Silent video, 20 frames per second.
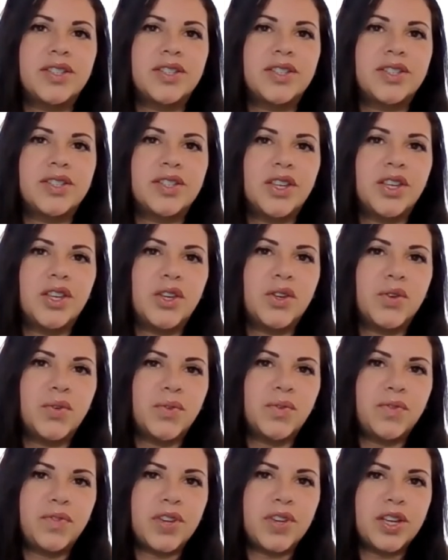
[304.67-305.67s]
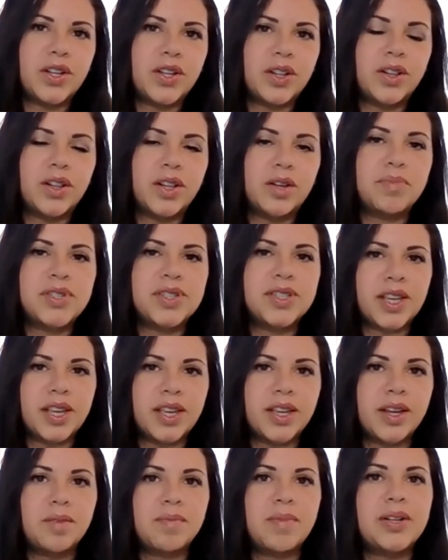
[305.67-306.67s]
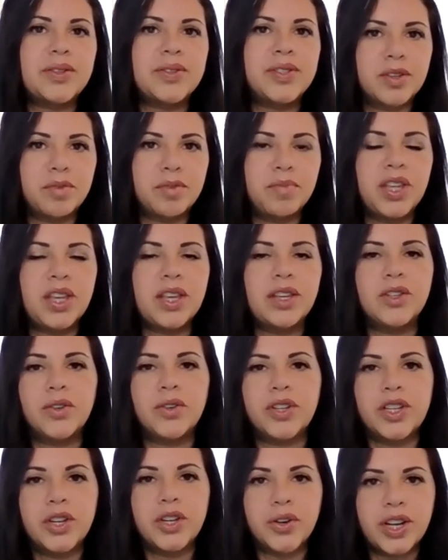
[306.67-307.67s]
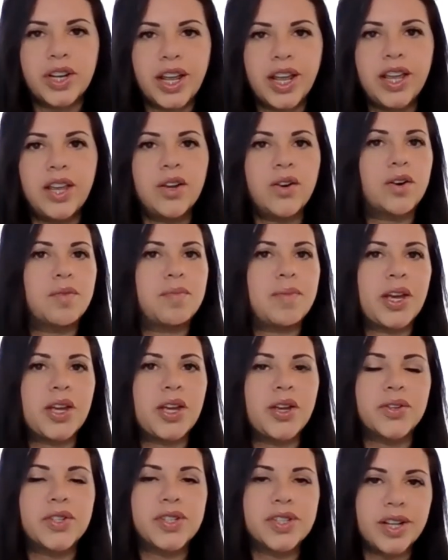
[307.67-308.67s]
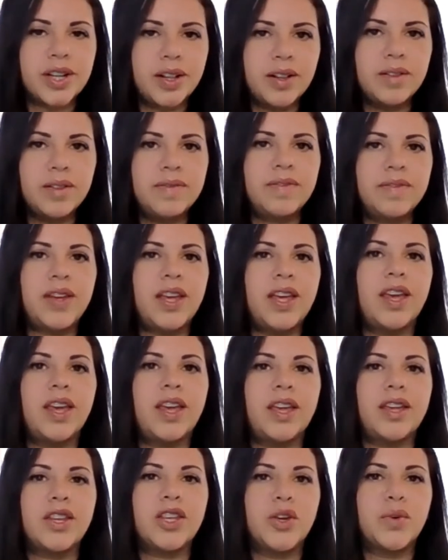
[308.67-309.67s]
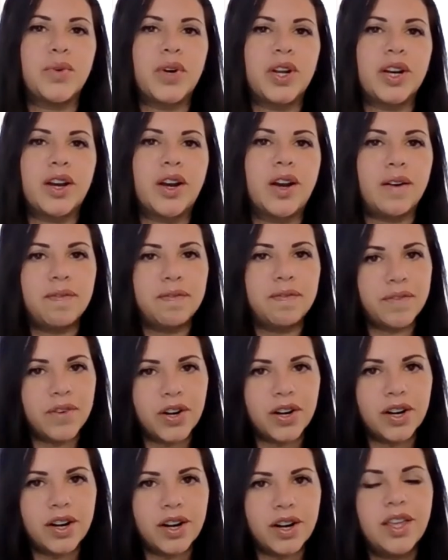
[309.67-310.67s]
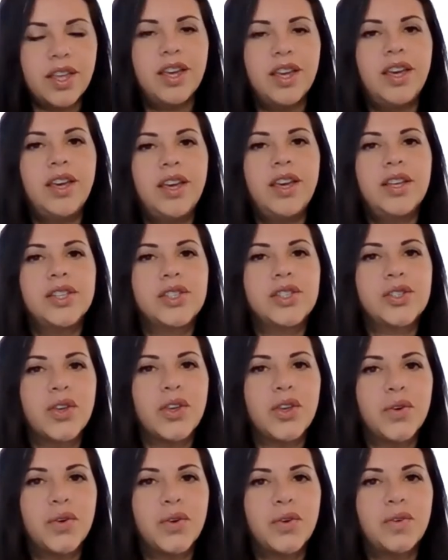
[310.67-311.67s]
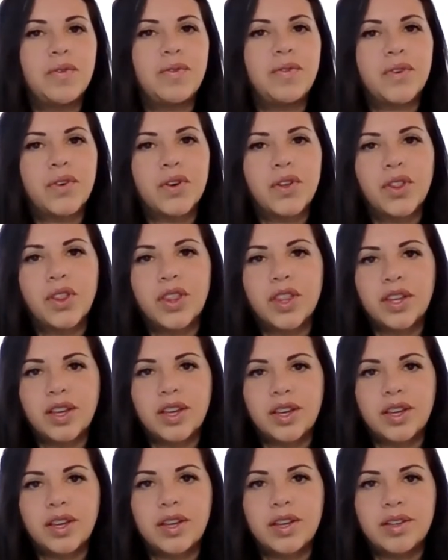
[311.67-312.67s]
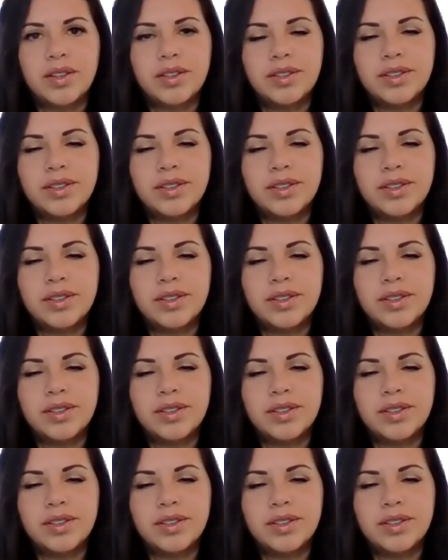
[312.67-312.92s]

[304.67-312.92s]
you feel upset about something during your day or about yourself, and you want to comfort. So you go for the